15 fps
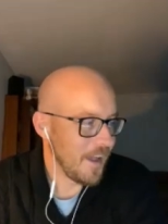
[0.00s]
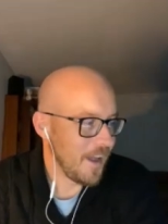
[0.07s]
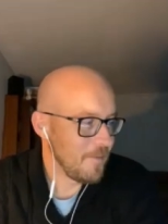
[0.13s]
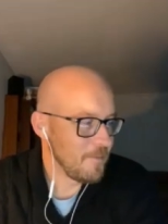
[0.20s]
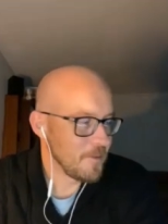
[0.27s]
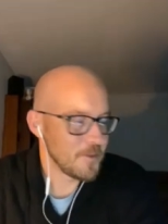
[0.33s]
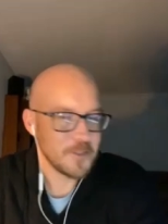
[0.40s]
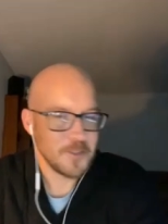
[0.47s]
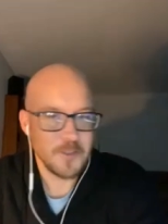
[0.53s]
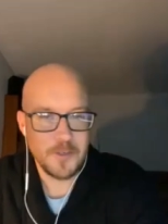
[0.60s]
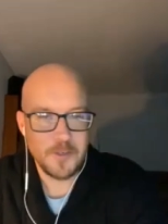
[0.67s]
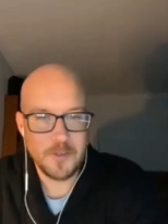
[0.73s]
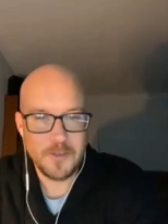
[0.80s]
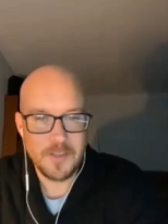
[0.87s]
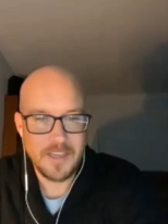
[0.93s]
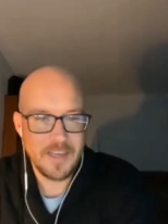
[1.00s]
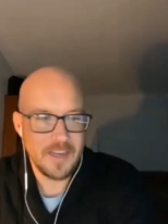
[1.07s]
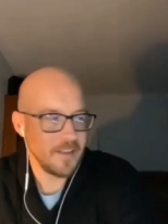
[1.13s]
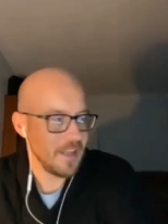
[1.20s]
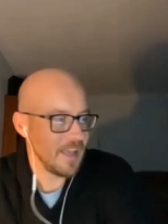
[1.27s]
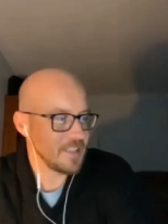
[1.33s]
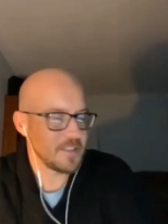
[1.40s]
I'm not sure, you
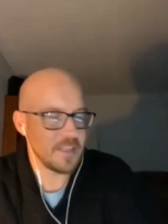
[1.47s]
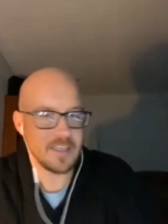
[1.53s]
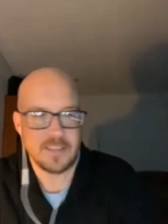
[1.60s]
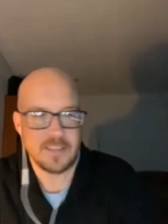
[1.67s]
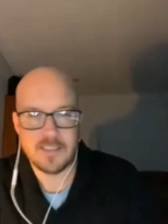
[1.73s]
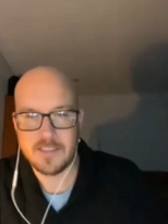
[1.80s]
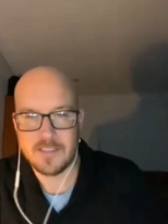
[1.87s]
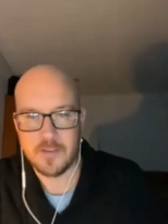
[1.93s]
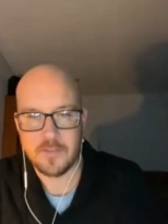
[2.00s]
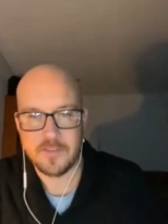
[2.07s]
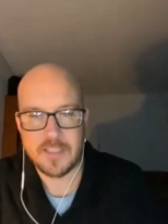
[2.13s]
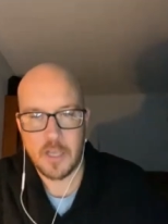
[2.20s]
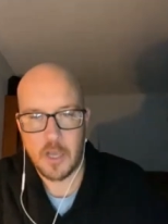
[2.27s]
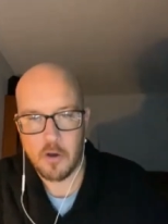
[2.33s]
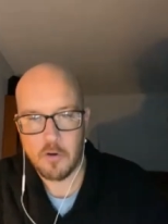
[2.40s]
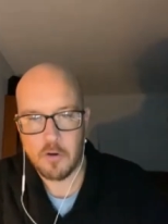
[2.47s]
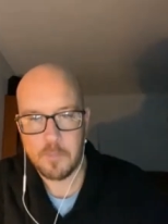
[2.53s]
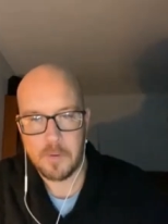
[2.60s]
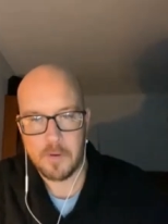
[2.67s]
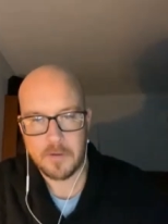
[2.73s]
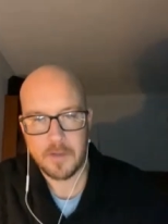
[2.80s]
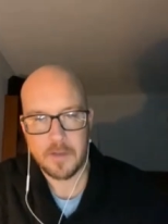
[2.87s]
know, as as this is obviously a horror
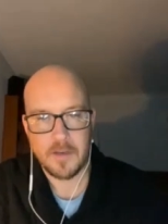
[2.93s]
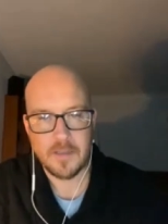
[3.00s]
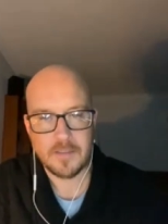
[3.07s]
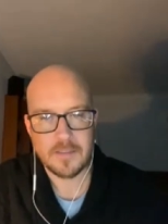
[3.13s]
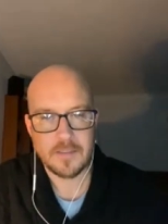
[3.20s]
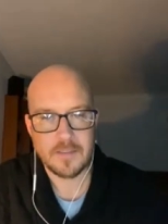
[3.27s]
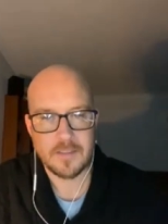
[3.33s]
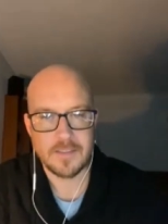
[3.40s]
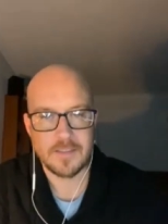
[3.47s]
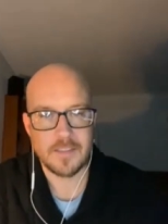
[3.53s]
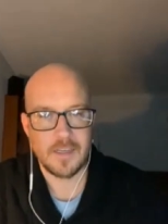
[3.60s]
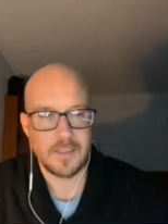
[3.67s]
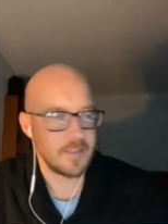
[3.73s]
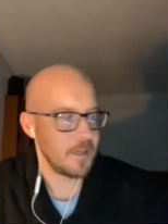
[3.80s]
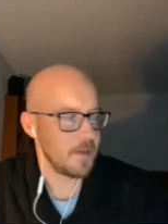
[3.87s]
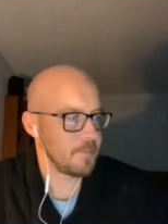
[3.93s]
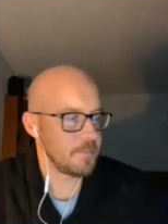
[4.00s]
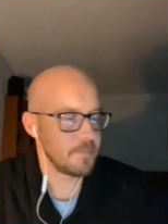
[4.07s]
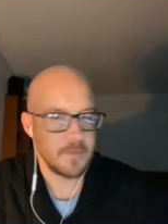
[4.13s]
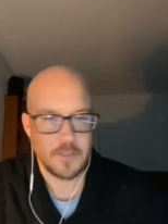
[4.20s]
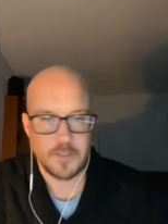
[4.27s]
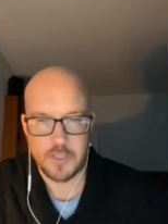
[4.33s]
podcast, I,
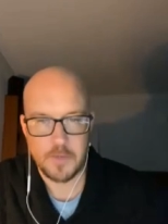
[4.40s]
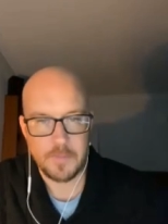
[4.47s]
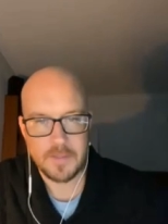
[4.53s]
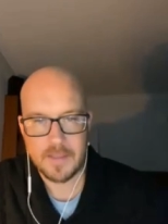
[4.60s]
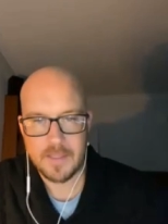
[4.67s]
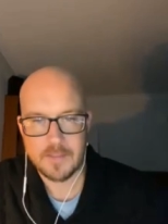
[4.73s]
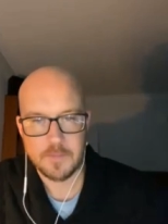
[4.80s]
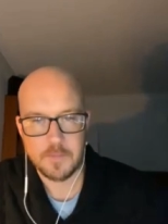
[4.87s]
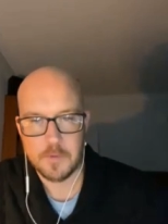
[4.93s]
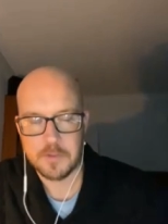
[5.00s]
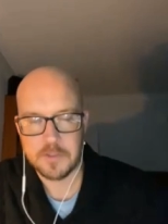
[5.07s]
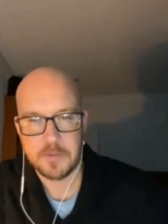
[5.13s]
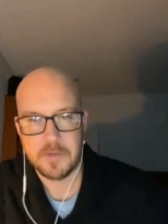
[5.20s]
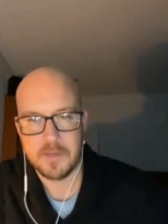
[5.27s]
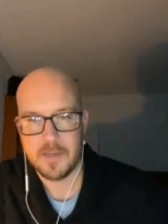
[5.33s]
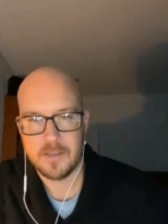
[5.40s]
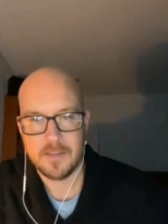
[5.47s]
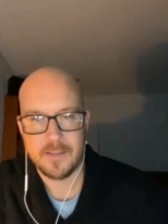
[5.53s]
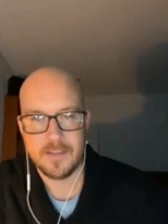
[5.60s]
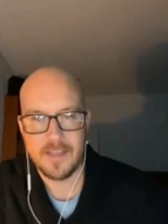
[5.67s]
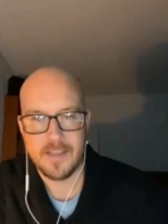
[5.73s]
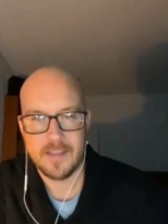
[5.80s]
am assuming there's more to it
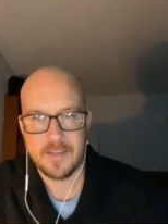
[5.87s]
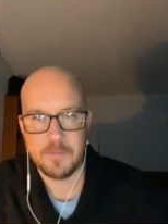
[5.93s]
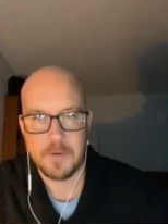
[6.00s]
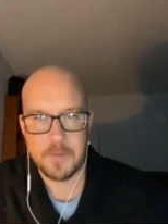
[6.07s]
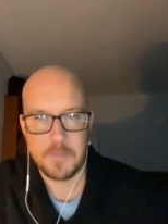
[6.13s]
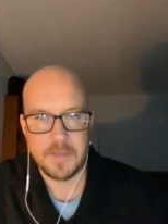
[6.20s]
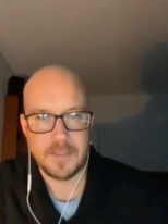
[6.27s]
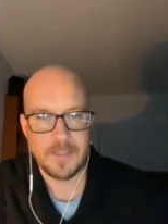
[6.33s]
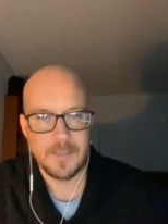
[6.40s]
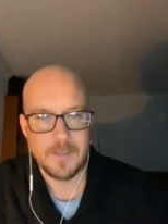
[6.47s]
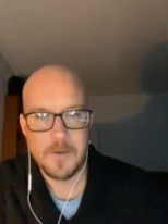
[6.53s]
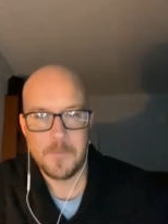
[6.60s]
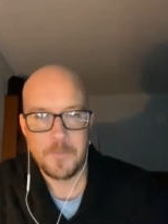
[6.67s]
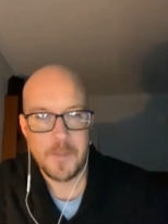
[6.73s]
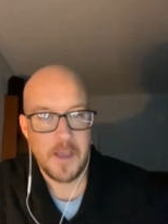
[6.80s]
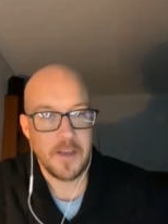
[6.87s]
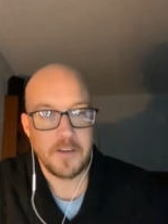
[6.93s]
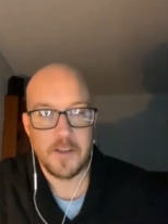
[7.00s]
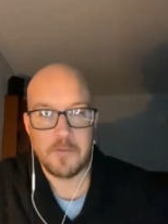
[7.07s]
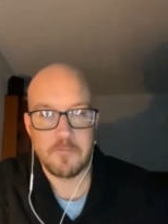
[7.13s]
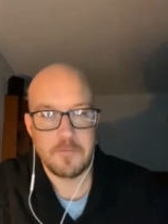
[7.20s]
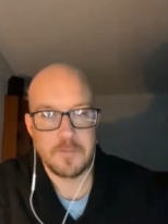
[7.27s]
than that. There might be, I don't
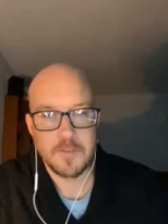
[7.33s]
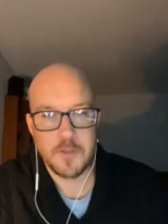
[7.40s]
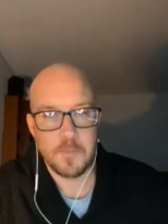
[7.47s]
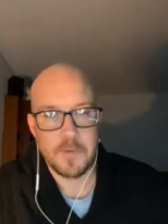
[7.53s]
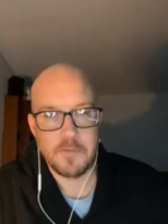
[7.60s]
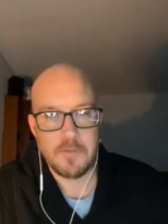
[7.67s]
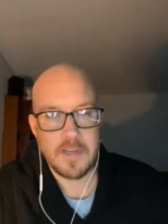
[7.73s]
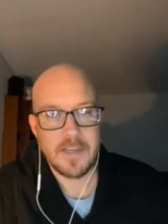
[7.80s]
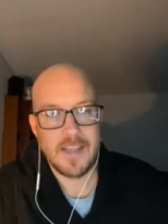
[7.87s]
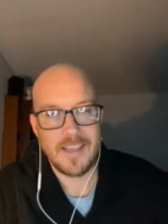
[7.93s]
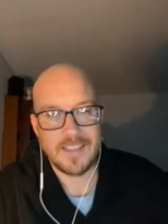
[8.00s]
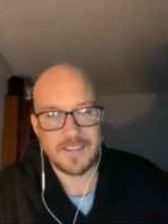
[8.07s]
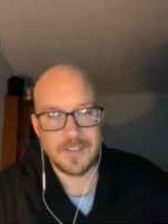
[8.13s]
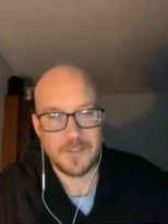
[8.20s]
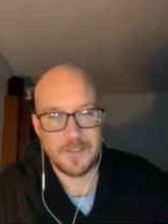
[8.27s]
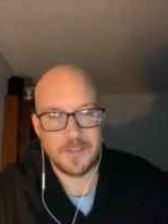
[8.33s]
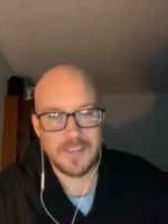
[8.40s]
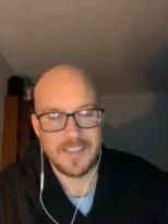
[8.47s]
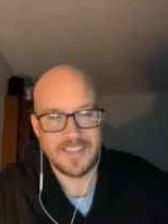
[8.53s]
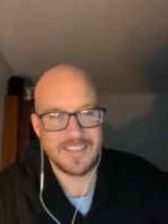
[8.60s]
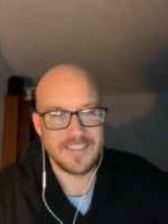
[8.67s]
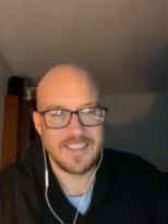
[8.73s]
know, zombie yeah, remix look, or
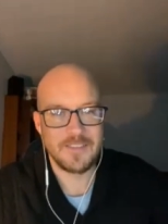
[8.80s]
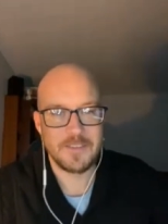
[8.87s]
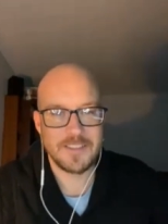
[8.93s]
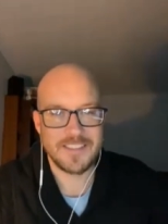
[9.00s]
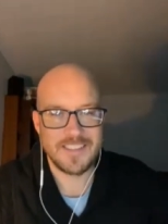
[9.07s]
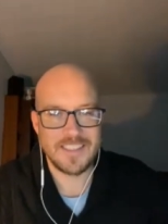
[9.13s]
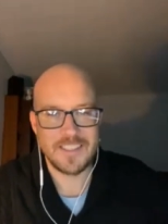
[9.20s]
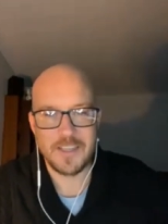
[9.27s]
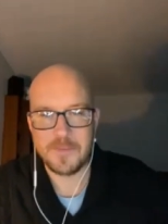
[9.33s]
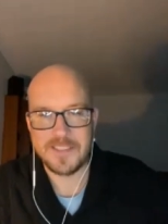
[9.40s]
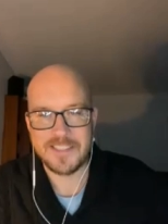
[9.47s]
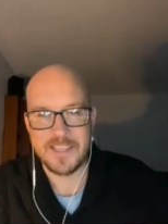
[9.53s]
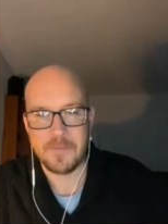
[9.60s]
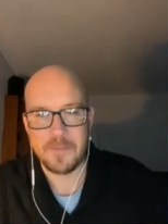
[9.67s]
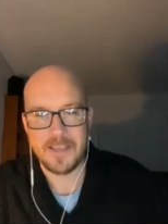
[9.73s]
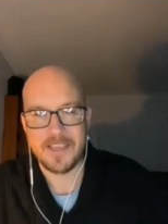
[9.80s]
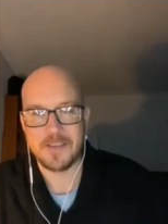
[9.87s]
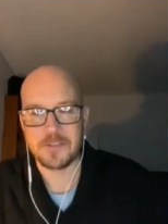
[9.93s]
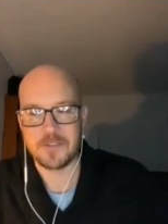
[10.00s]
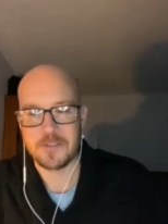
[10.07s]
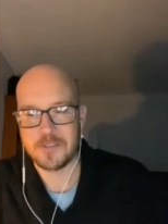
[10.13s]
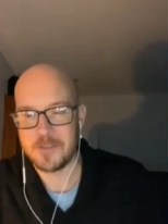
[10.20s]
there's what's there's got to be something
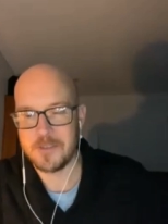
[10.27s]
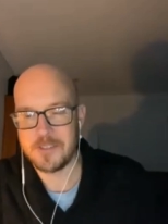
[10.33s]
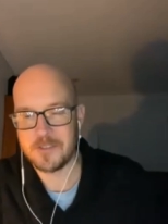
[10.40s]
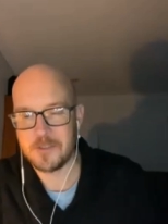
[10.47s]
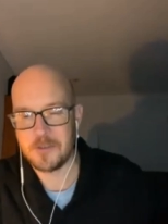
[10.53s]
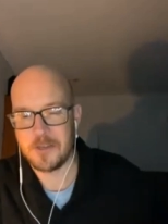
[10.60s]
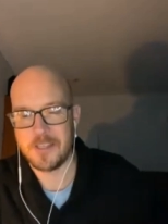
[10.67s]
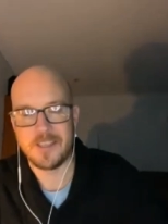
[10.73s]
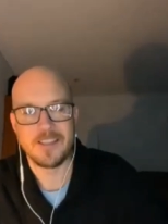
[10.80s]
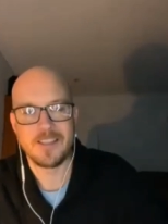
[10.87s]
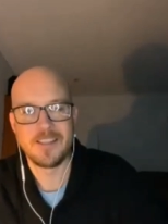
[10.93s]
else. I know there's I